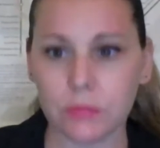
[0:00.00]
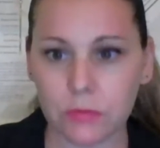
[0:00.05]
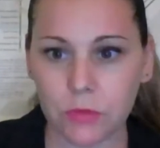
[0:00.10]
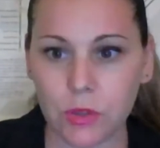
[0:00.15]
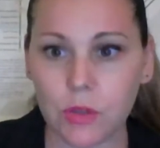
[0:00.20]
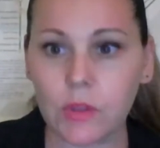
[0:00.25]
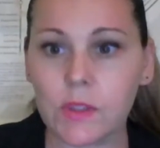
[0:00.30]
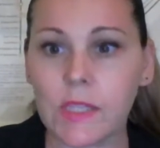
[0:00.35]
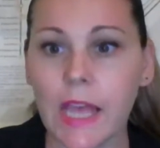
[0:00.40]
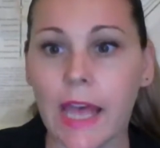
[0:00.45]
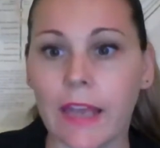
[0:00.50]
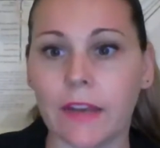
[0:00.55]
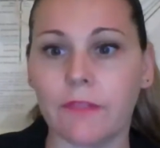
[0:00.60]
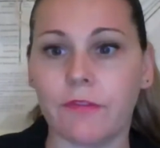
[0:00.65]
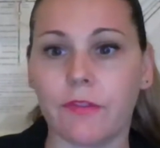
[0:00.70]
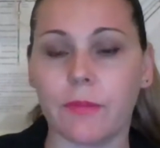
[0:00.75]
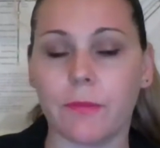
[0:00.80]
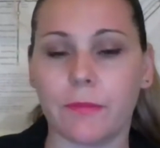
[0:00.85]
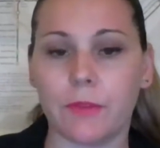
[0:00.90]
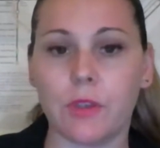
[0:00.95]
use
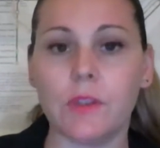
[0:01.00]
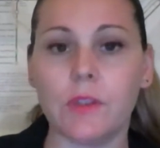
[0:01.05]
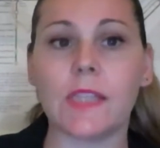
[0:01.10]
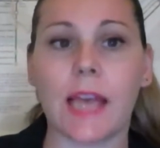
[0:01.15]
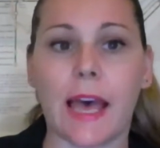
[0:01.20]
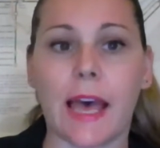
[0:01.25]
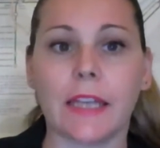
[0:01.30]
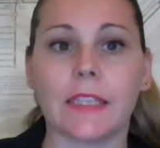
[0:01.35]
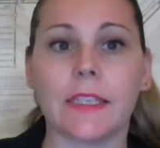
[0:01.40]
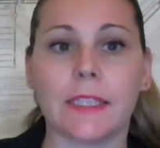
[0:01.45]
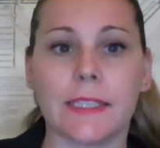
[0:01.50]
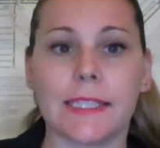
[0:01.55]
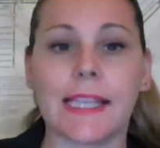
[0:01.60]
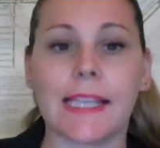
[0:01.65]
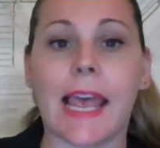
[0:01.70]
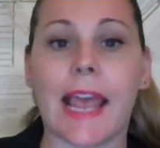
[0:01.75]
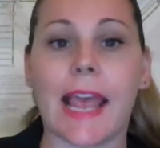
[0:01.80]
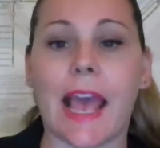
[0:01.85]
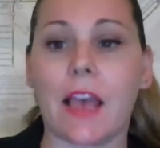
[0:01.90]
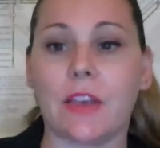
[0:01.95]
that to
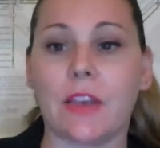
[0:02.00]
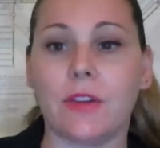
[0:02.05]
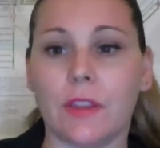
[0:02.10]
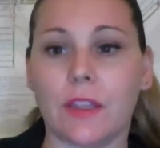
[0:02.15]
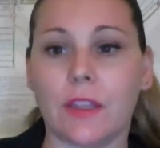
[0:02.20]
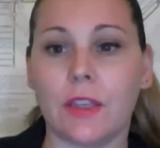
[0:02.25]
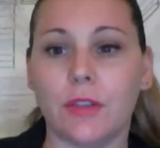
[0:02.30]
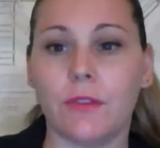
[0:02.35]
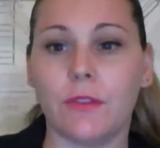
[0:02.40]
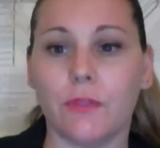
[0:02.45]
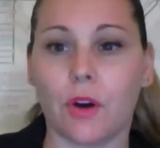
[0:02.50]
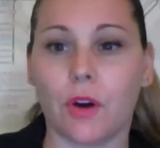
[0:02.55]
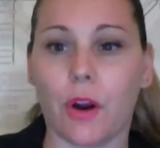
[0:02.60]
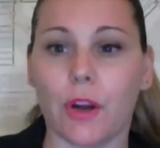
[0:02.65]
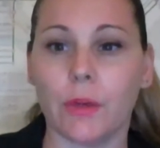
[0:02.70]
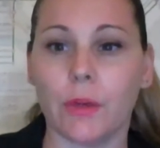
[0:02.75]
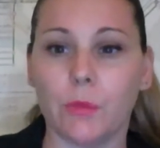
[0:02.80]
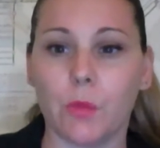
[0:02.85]
say how you think you've grown